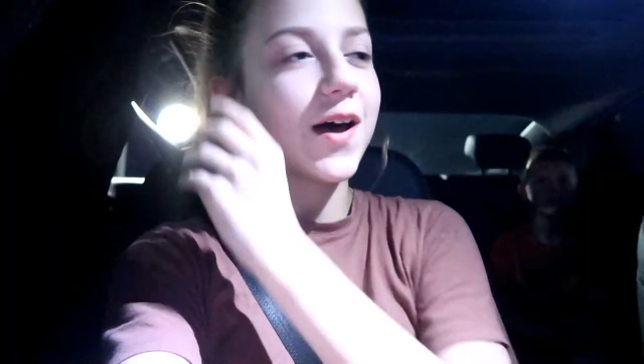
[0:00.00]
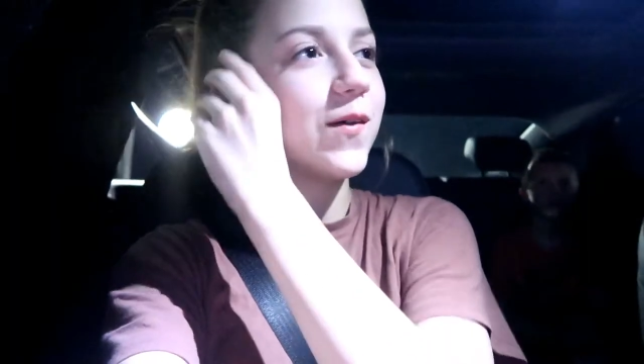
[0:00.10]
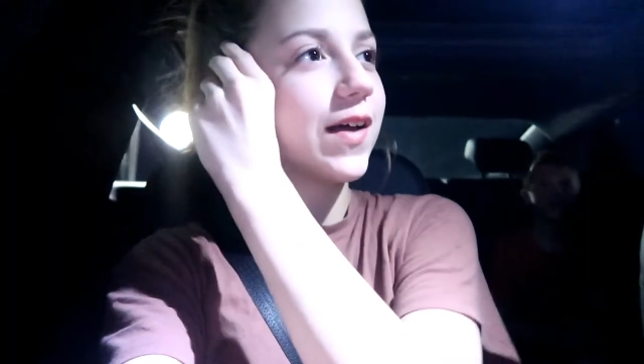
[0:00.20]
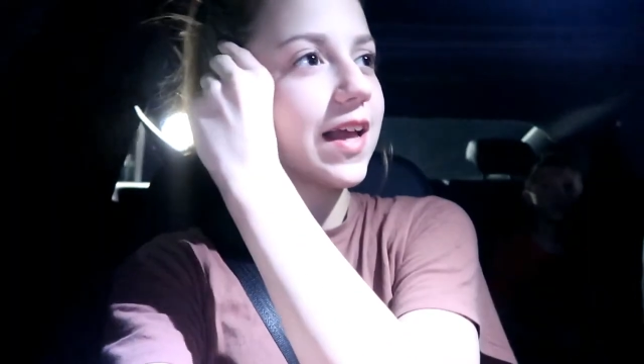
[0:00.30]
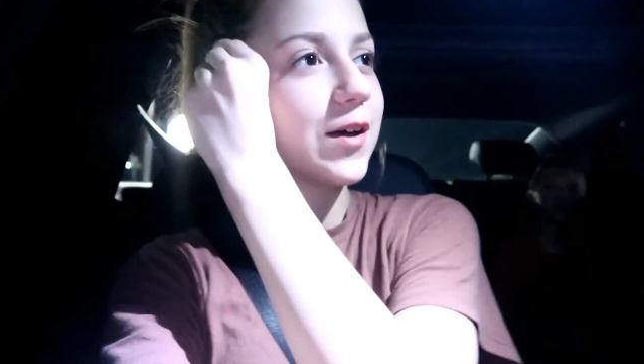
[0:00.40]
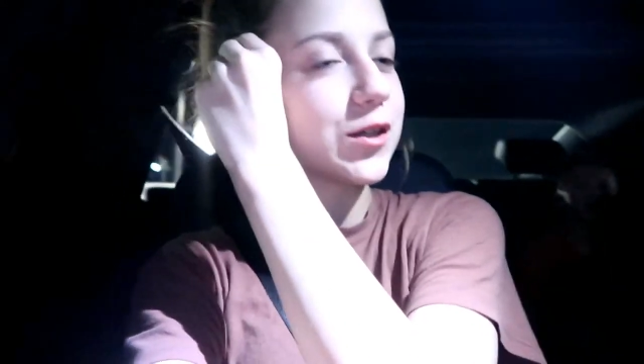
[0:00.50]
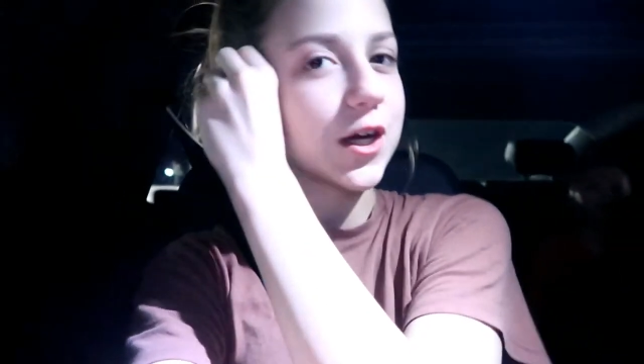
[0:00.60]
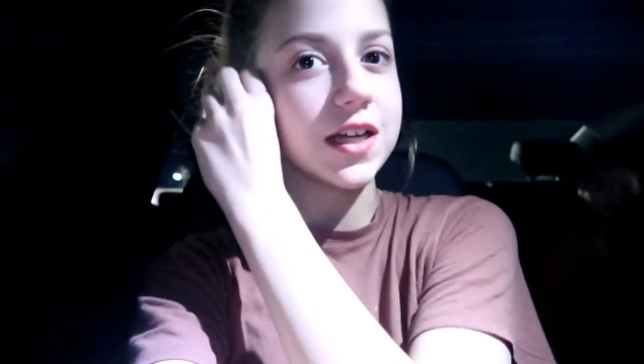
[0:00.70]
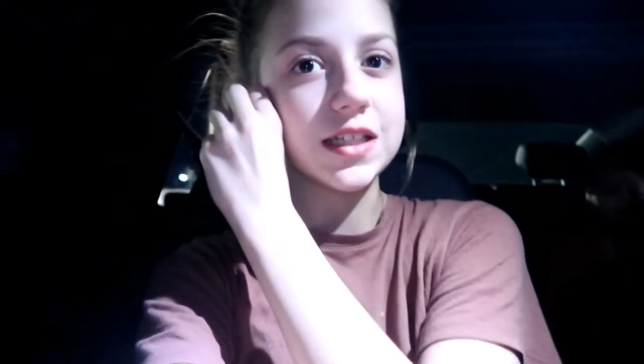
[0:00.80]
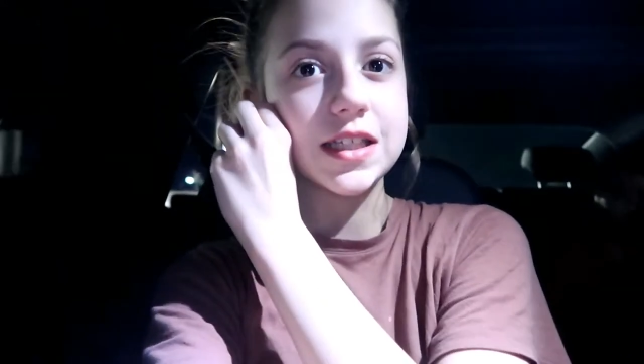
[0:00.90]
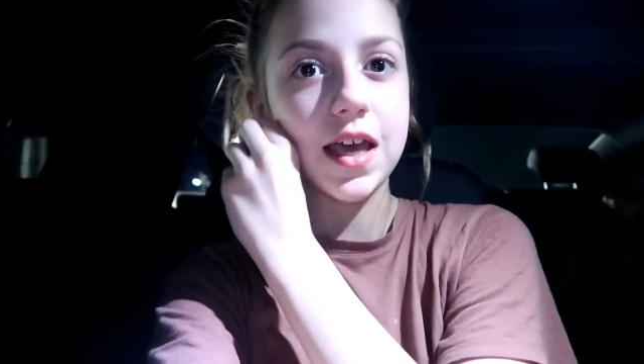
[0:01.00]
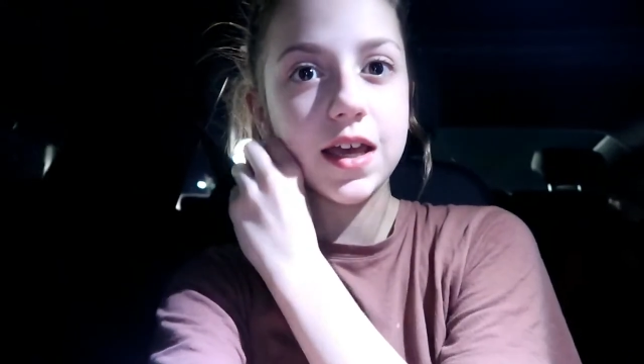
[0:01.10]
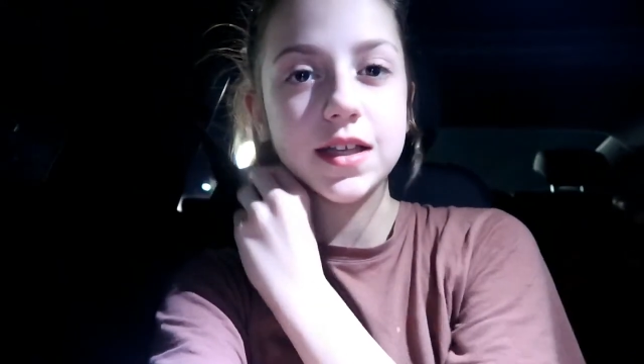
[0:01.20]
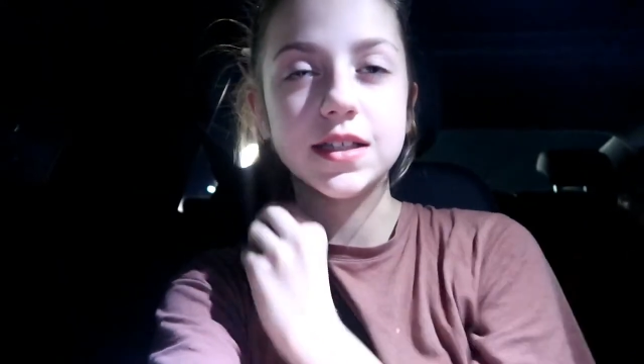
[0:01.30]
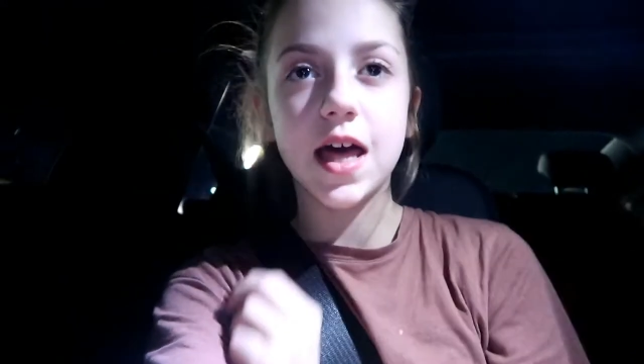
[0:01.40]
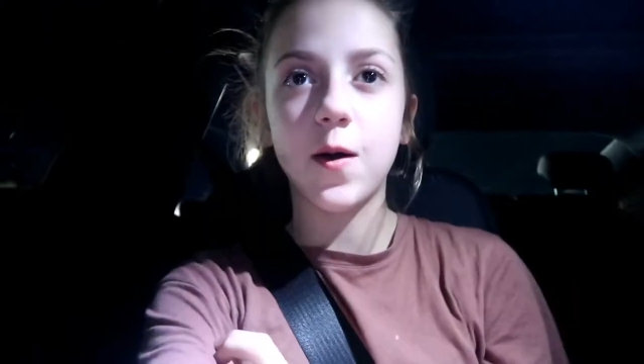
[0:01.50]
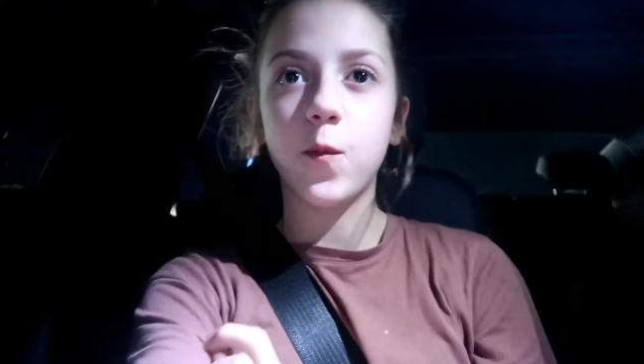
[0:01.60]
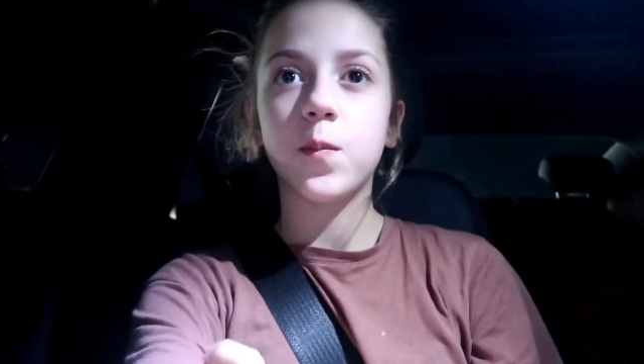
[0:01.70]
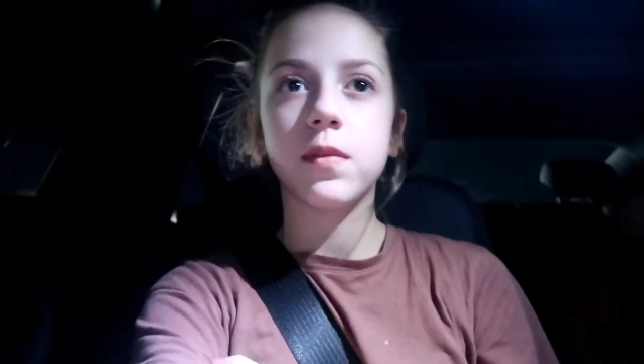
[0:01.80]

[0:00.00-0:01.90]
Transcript: what I was trying to say is that